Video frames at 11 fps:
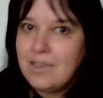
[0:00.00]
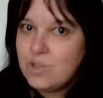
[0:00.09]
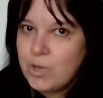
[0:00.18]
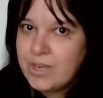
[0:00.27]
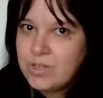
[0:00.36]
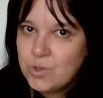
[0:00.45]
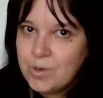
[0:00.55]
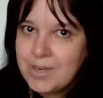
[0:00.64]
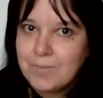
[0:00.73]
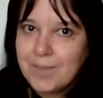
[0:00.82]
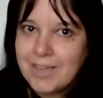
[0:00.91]

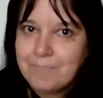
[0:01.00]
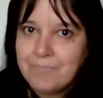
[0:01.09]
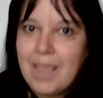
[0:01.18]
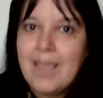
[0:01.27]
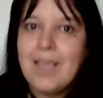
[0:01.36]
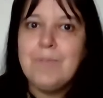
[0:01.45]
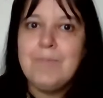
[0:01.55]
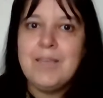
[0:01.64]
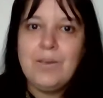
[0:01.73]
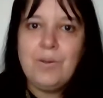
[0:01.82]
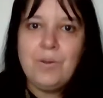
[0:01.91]
intrigued me
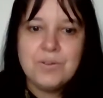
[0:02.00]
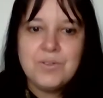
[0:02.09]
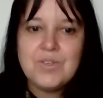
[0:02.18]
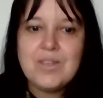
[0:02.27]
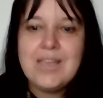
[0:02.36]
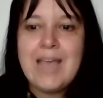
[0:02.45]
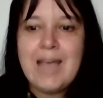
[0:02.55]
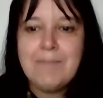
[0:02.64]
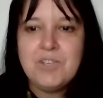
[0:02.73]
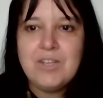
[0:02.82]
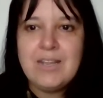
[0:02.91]
because he
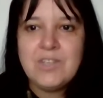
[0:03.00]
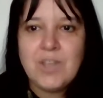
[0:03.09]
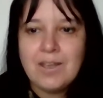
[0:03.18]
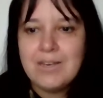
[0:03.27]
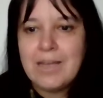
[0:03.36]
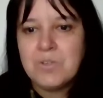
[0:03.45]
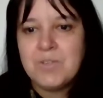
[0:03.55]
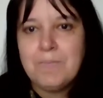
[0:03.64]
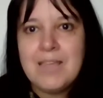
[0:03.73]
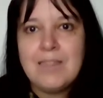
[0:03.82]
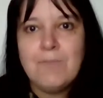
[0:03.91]
actually turned out
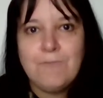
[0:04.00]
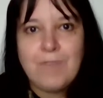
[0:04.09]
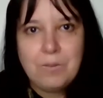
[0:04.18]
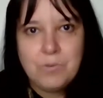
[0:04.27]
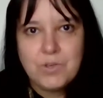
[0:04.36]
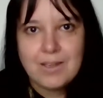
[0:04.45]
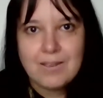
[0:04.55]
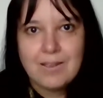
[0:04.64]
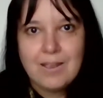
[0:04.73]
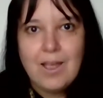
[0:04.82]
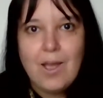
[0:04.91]
to be the
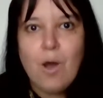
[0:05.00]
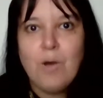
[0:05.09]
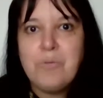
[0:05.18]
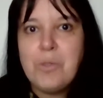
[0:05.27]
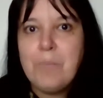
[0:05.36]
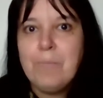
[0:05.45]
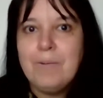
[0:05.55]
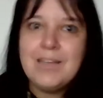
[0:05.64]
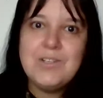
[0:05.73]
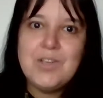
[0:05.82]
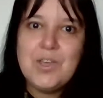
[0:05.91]
founder of the
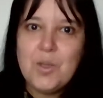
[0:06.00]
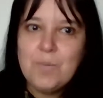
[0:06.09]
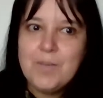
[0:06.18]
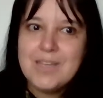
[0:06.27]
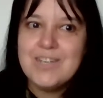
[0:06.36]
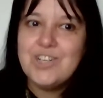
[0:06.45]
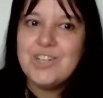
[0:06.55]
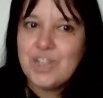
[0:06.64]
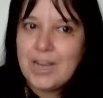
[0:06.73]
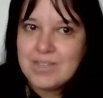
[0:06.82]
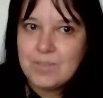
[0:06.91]
Blind Cupid
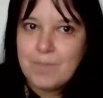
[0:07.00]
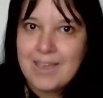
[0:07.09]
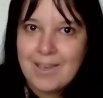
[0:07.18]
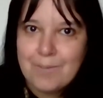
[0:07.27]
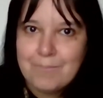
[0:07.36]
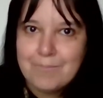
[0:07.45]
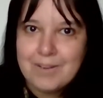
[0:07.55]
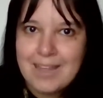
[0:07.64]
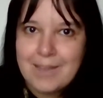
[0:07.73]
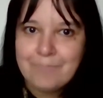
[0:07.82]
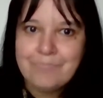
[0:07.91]
Shakespeare
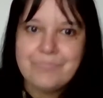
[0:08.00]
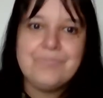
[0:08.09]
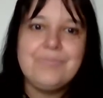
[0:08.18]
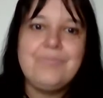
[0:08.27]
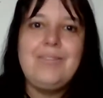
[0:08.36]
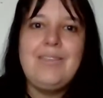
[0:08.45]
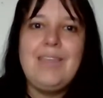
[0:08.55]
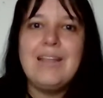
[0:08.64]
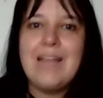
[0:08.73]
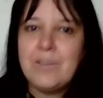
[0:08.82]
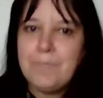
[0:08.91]
Company.
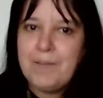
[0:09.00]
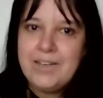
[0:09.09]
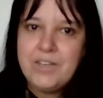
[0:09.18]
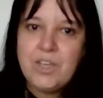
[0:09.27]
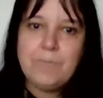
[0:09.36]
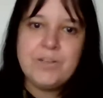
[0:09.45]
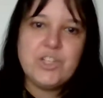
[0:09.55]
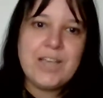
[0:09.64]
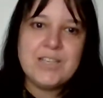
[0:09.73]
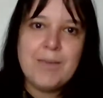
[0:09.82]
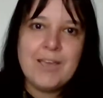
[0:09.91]
Now, the Blind Cupid
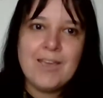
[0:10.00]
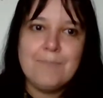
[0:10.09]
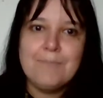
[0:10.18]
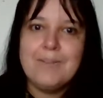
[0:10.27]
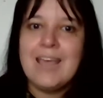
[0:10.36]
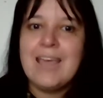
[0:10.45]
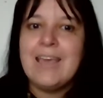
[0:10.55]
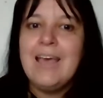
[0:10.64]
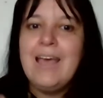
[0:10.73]
Shakespeare Company,